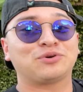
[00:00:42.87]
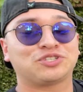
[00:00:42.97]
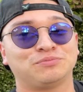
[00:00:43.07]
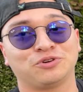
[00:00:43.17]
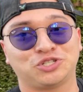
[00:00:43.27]
with
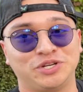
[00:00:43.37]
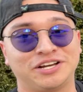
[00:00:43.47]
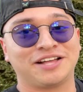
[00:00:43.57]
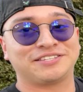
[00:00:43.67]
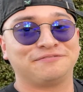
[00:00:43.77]
some more street
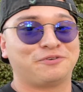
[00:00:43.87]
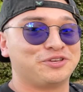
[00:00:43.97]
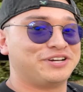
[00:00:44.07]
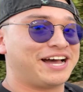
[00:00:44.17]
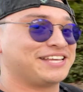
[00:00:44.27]
content for
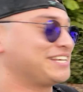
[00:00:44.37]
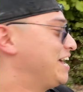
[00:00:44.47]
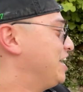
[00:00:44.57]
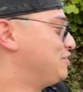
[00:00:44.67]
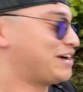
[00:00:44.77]
you guys.
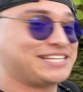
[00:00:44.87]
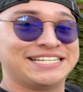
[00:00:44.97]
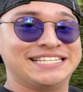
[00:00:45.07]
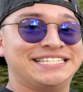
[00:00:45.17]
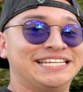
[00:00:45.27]
You guys
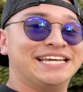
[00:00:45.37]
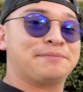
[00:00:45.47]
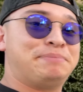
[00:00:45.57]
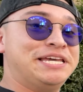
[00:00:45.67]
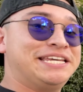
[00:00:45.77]
can see
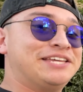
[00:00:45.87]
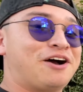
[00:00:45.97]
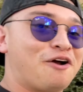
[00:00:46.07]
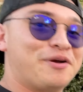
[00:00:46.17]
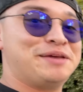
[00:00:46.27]
it peeking
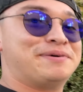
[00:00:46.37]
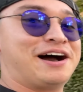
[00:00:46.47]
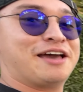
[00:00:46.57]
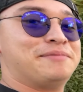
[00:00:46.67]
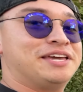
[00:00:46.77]
already
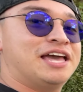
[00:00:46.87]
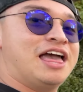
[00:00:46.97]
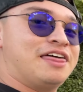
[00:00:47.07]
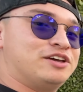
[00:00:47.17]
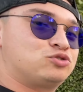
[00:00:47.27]
behind me,
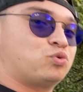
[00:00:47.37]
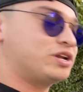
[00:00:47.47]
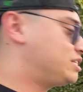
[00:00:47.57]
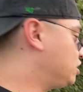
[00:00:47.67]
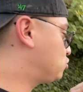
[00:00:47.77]
the
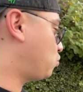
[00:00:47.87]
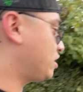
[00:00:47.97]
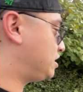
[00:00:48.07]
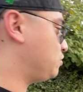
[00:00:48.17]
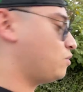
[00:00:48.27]

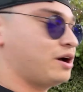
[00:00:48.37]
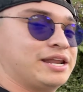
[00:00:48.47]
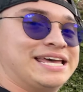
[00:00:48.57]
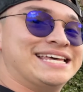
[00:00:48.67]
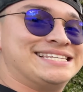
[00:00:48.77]

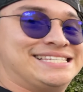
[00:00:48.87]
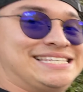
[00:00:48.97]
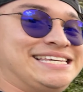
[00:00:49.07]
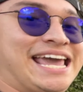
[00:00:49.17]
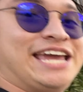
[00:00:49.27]
2021
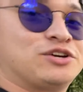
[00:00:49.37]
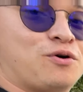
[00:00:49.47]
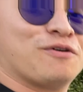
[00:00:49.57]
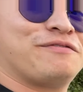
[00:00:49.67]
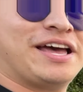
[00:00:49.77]
C8
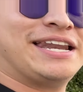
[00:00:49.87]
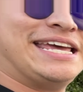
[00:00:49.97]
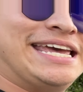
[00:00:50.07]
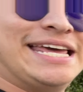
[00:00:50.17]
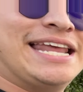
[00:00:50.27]

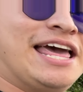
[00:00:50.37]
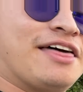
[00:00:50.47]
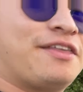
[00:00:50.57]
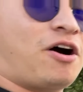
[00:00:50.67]
Corvette in the